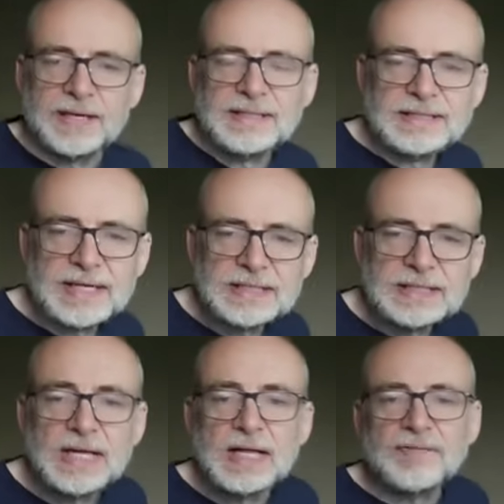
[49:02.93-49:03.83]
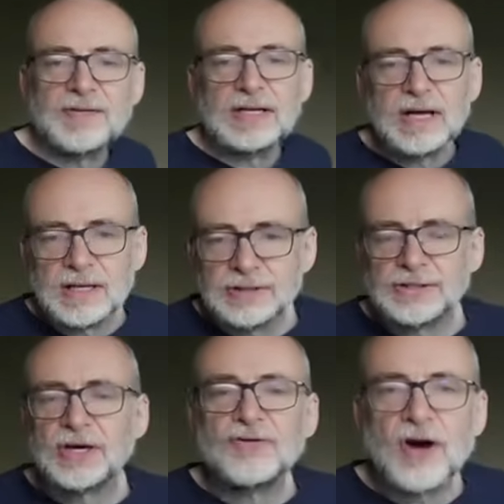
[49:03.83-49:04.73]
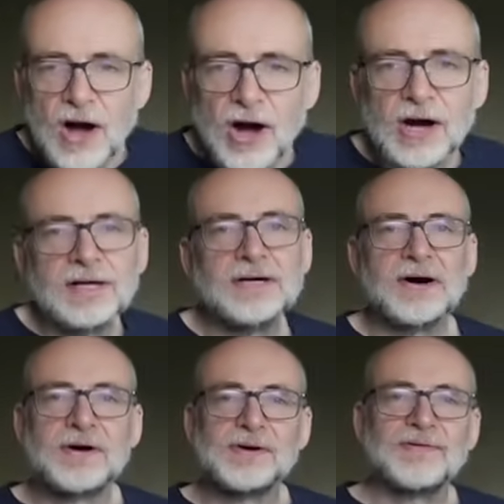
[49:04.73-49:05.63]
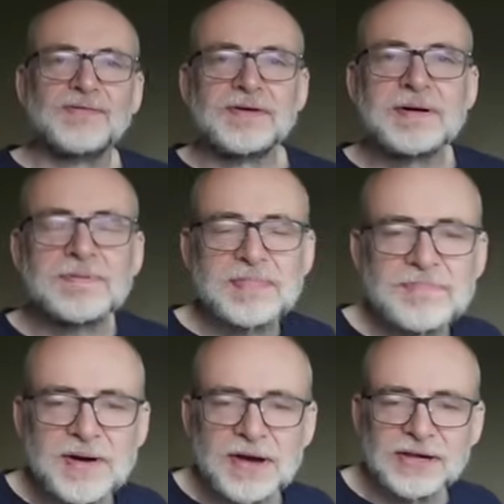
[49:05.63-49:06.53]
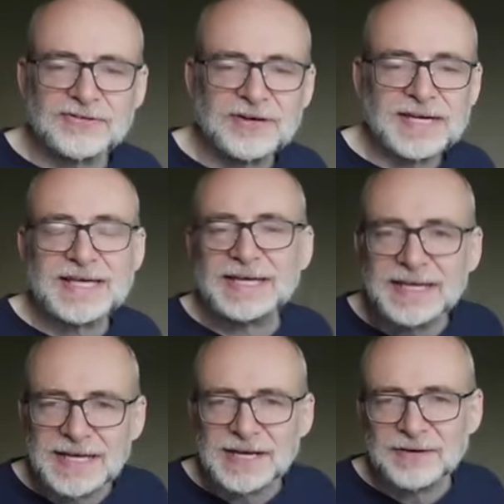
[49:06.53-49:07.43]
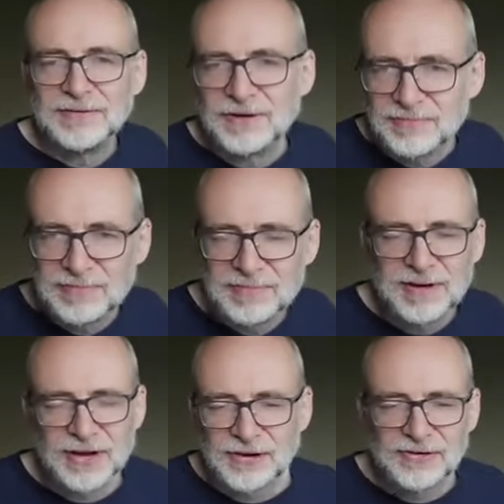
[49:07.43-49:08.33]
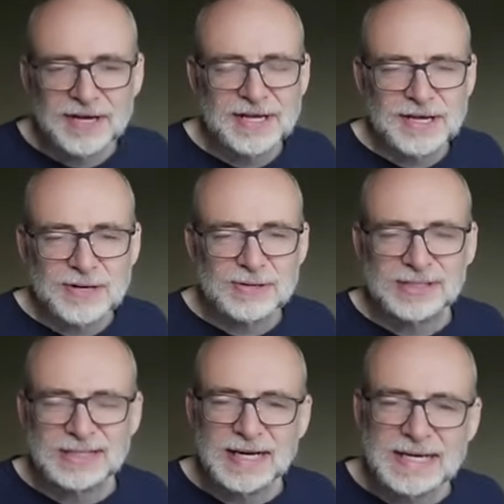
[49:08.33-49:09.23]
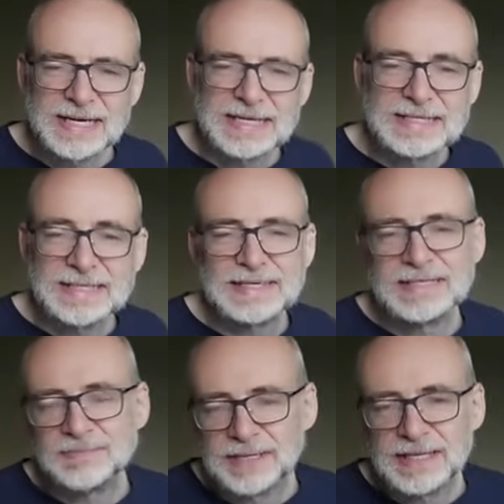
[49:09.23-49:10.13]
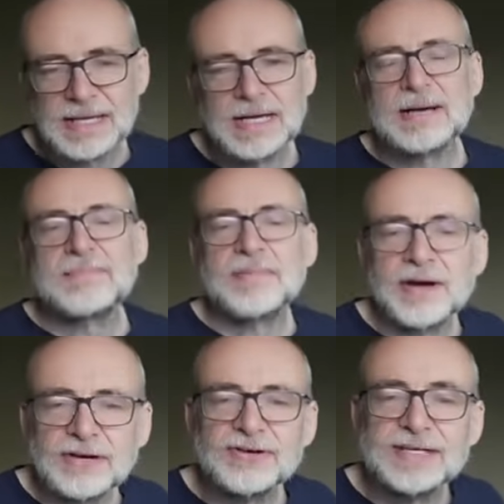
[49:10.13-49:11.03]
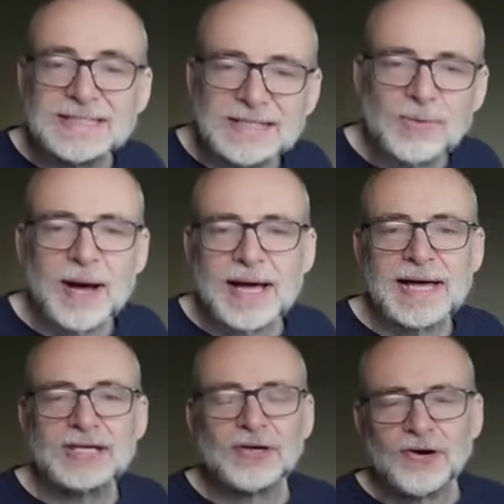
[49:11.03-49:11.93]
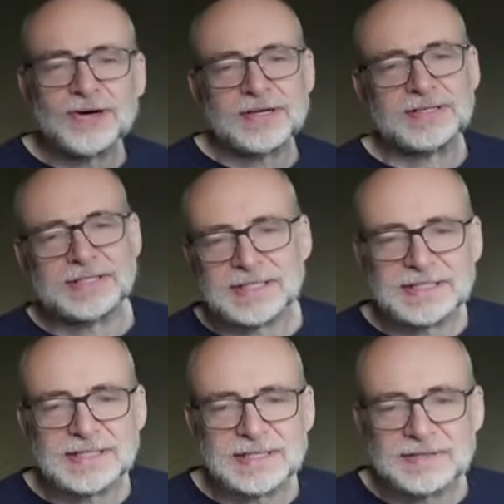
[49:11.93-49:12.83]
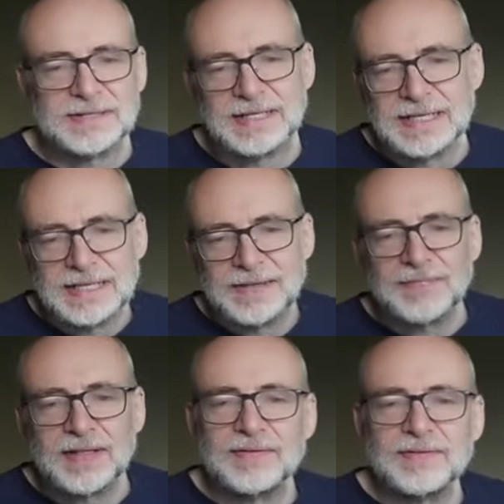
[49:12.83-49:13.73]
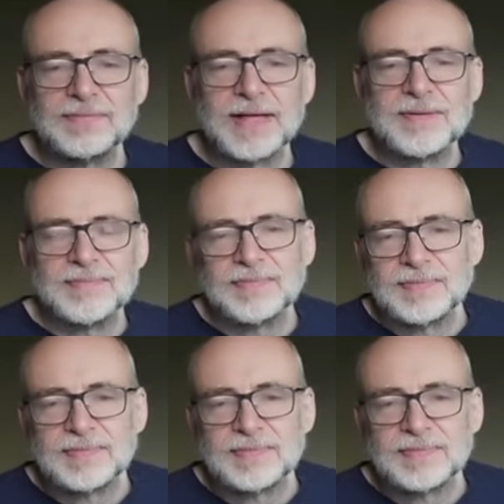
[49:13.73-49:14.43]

in a sense, the last hurrah of Mercury in Leo, of Mercury in your sign, is going to be Mercury square Uranus. And so that